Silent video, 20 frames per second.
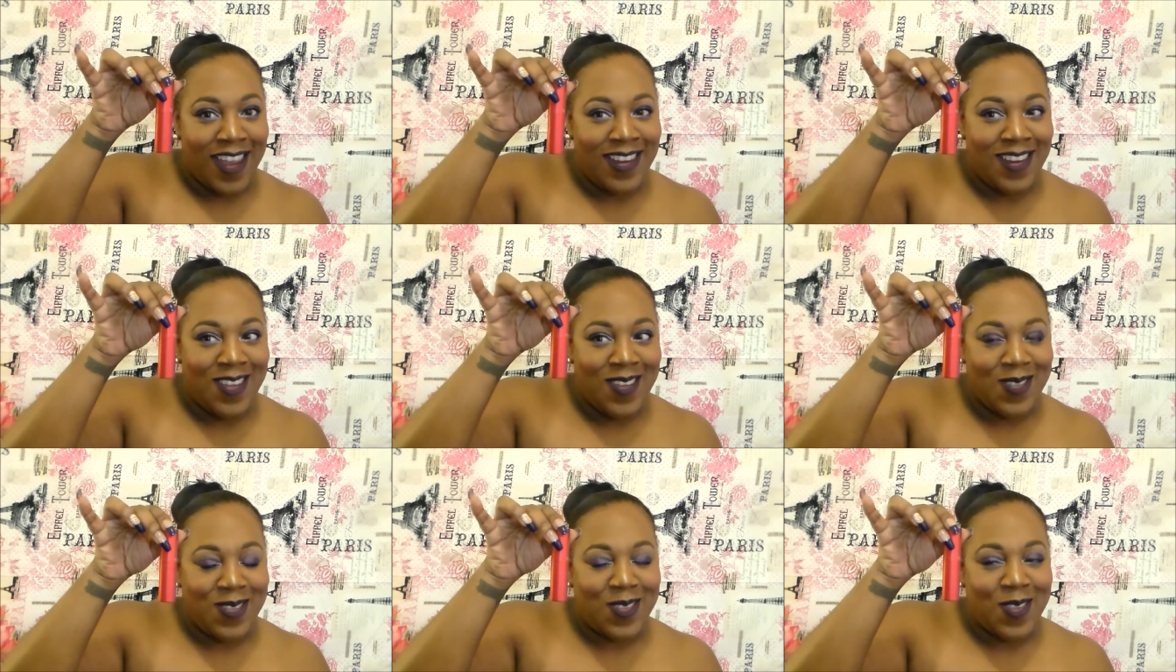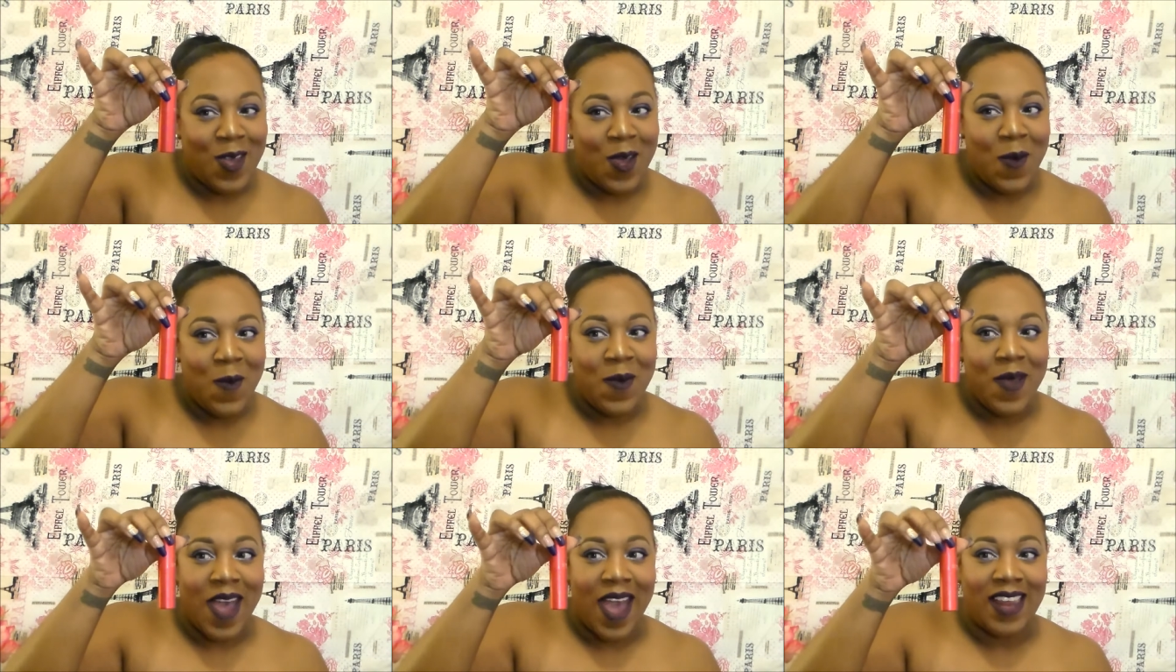a new
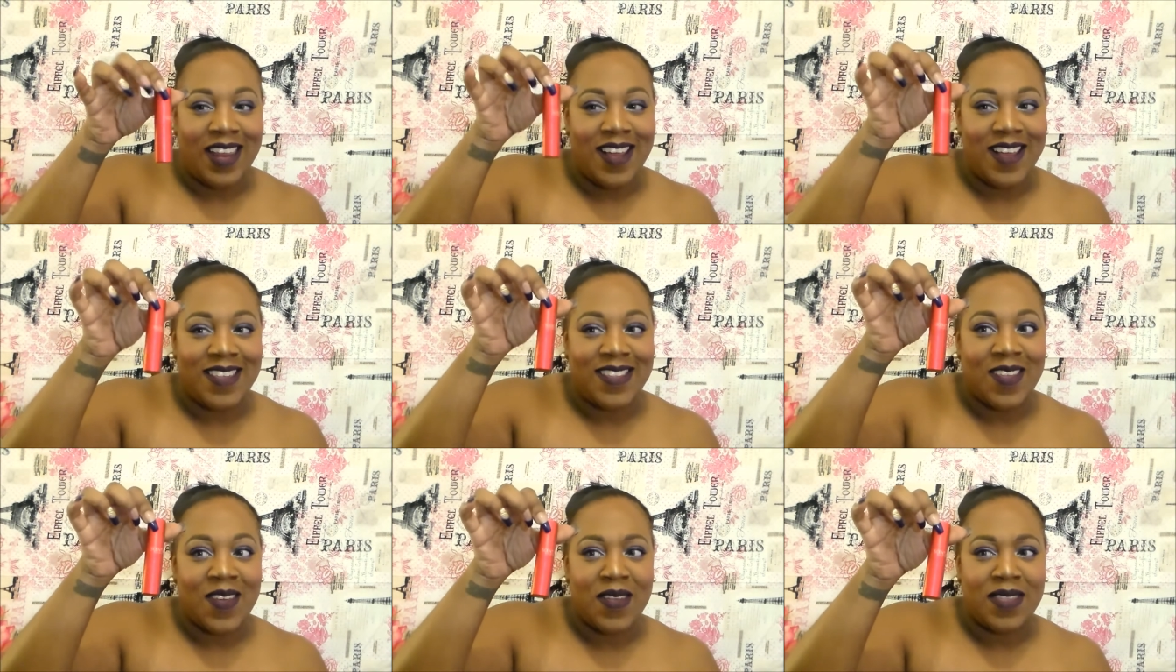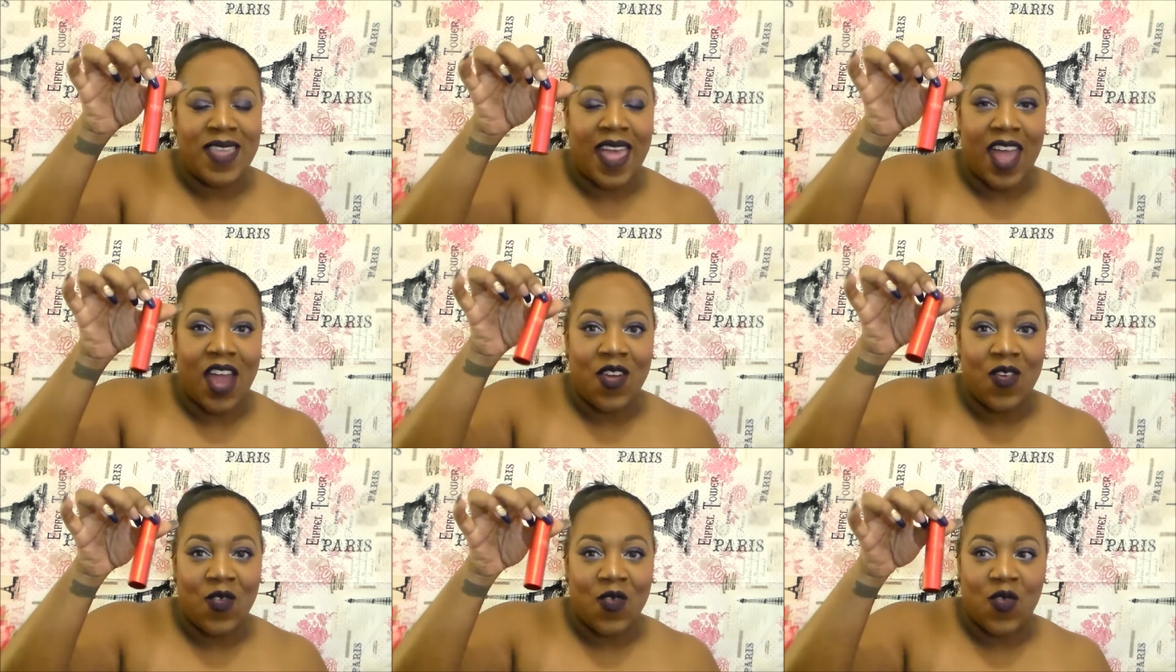tube color. So it's
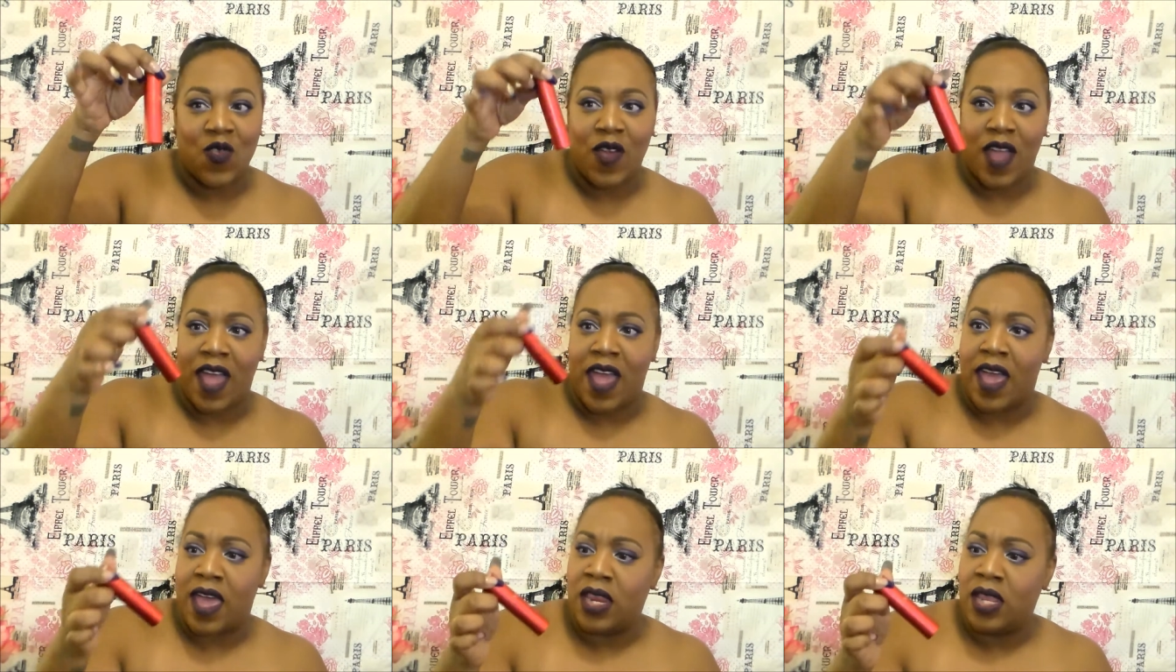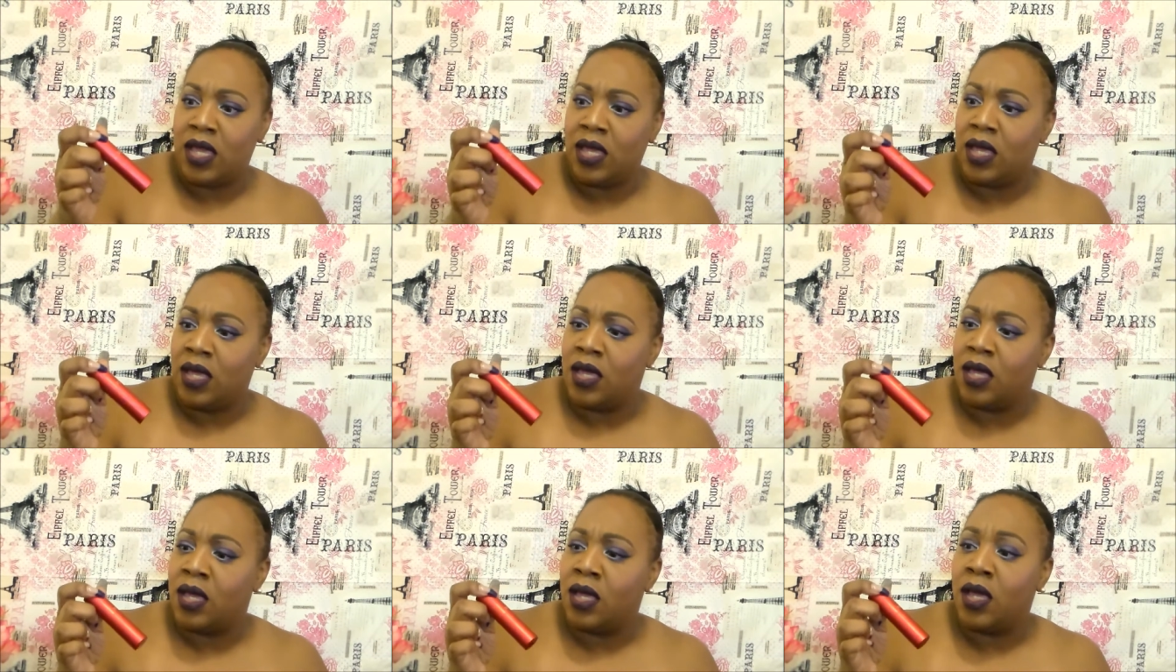like a
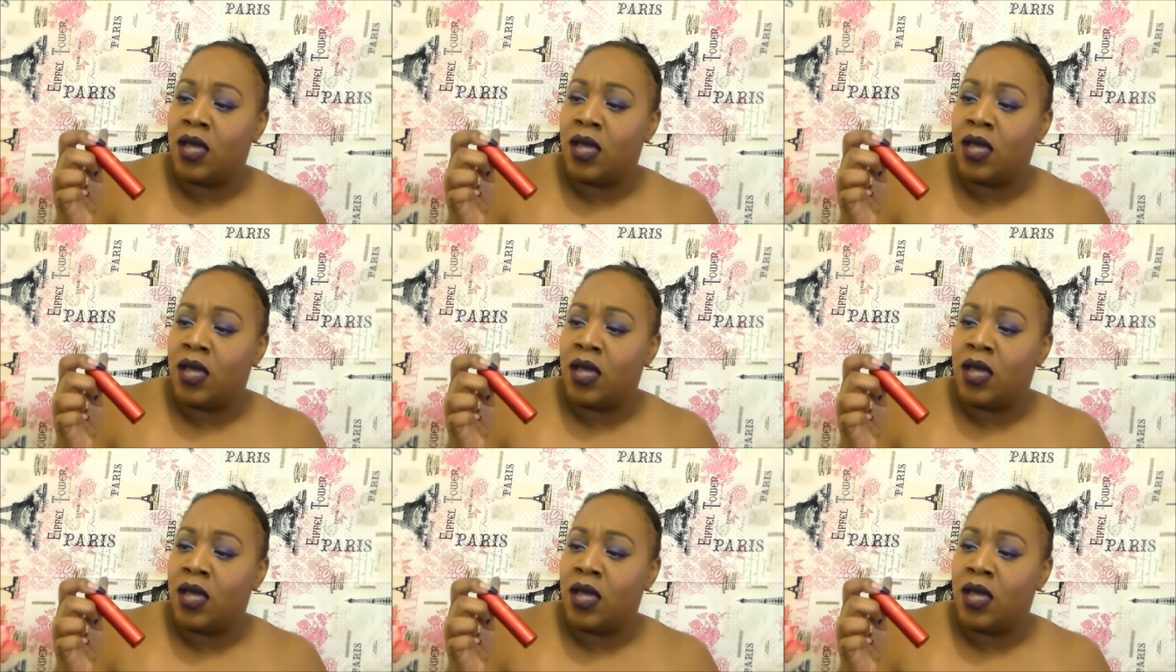red